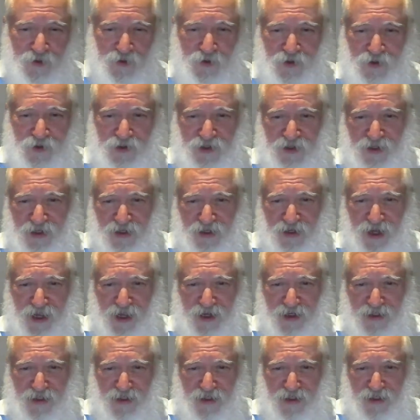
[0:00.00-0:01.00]
to the news in the
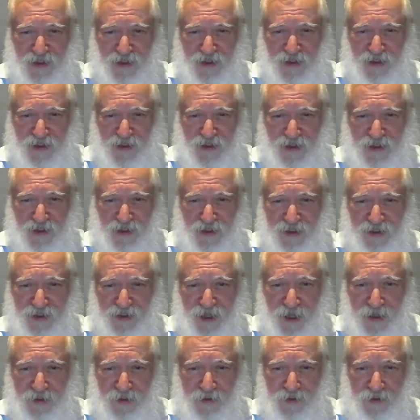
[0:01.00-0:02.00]
United
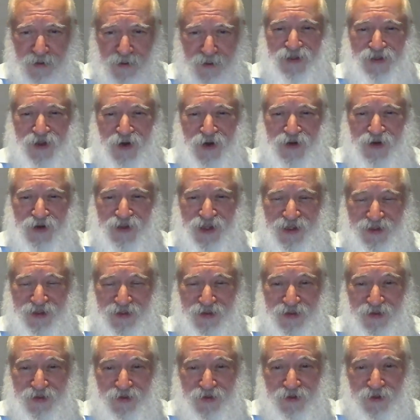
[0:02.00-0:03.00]
States, know
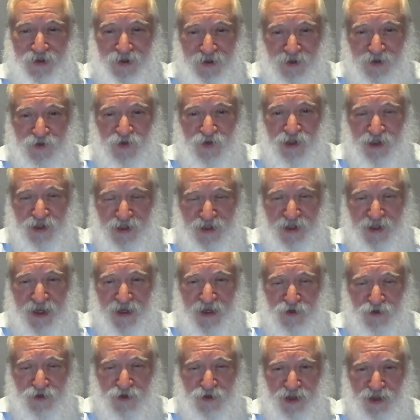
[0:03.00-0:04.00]
that Israel
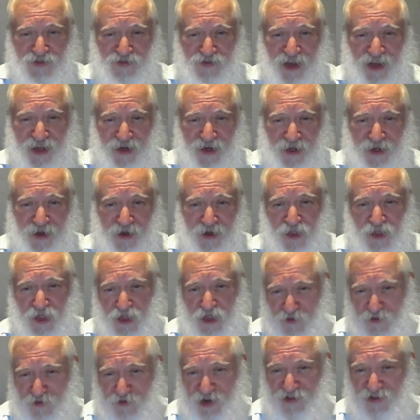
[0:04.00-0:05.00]
is actually fighting
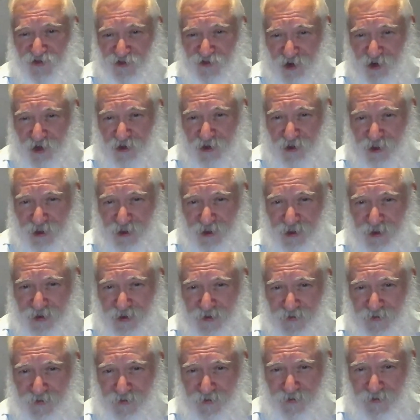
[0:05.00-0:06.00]
on three
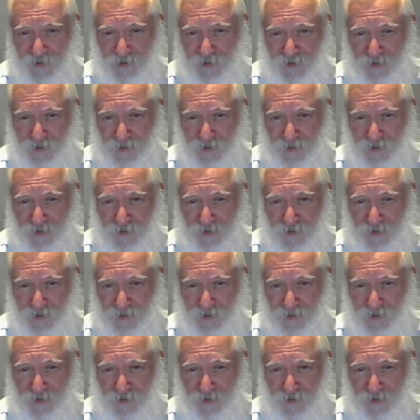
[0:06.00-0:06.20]
fronts.